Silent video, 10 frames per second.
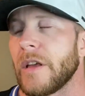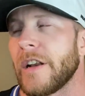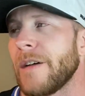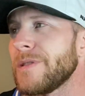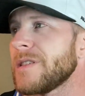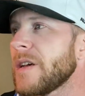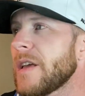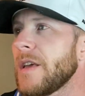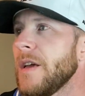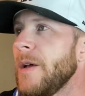And I'm just
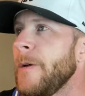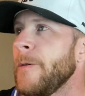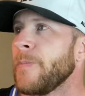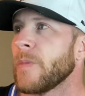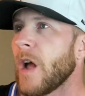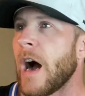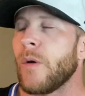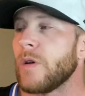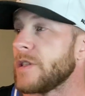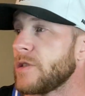like,
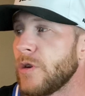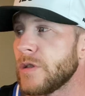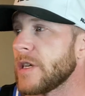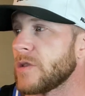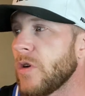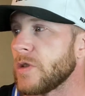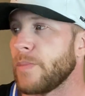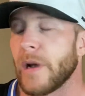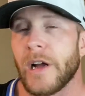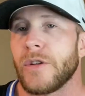as soon as I saw this
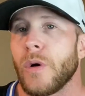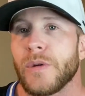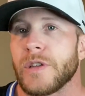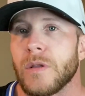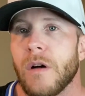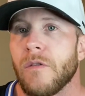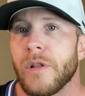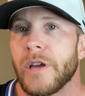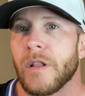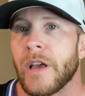bike, I knew I was in love with
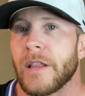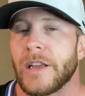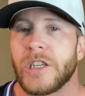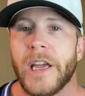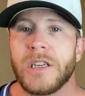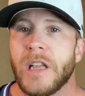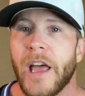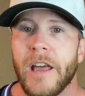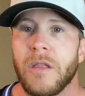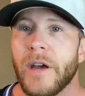it. Like, they changed the
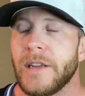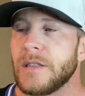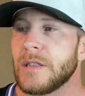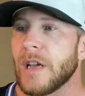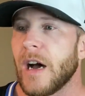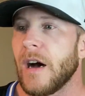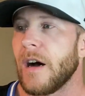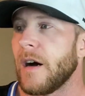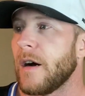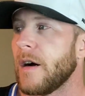headlights.
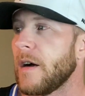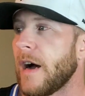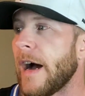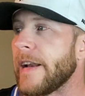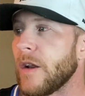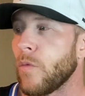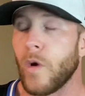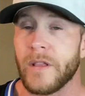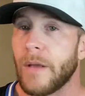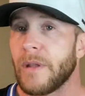I didn't
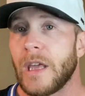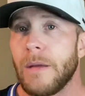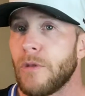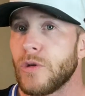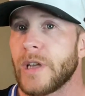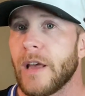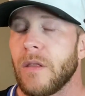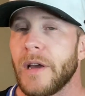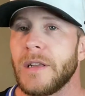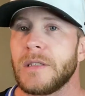want them to keep those
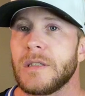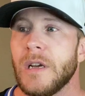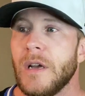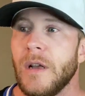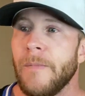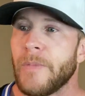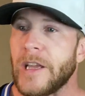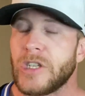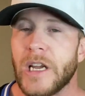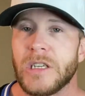headlights. They
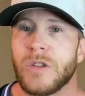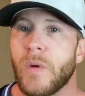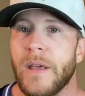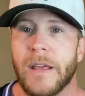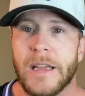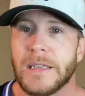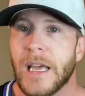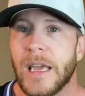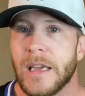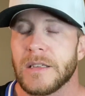changed the way the
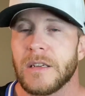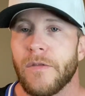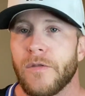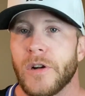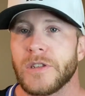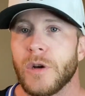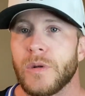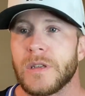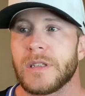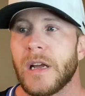intake is in the front. So
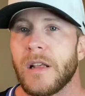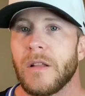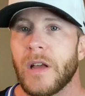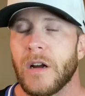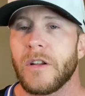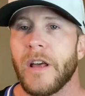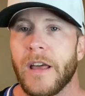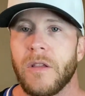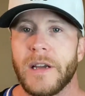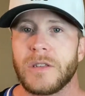instead of, like, under the
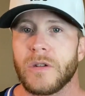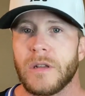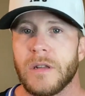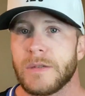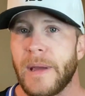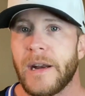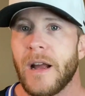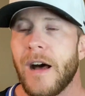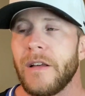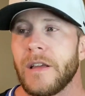headlights on this
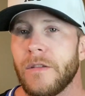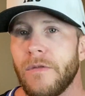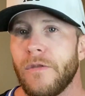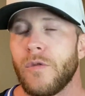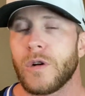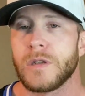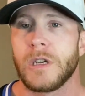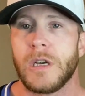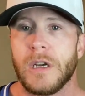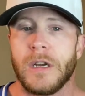Panigale and the V4s,
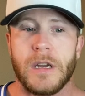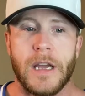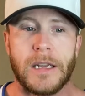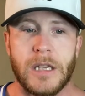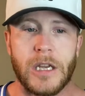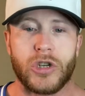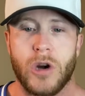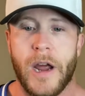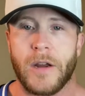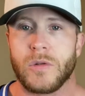it's like
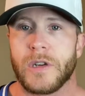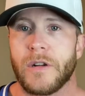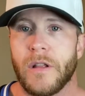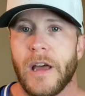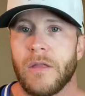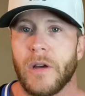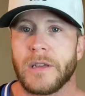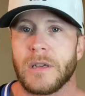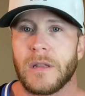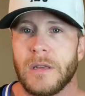triangles under the
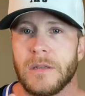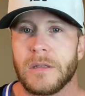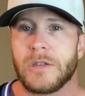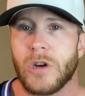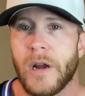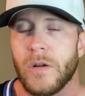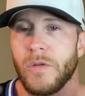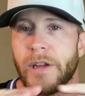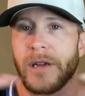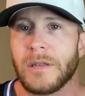headlights, like these triangle
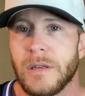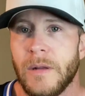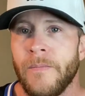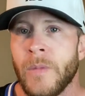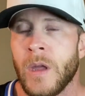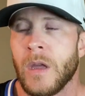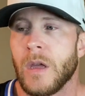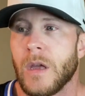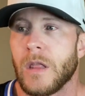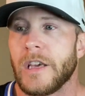things.
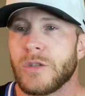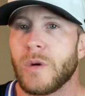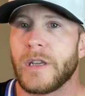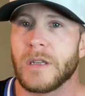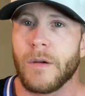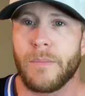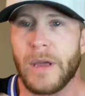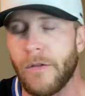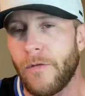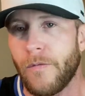This one is a
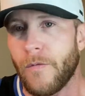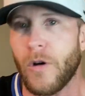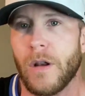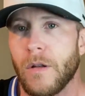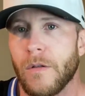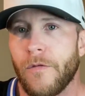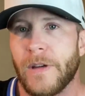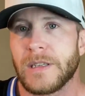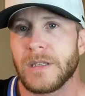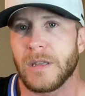big front
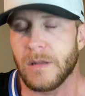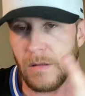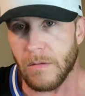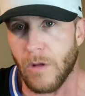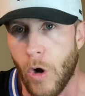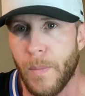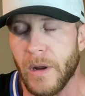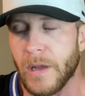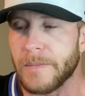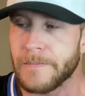fist opening.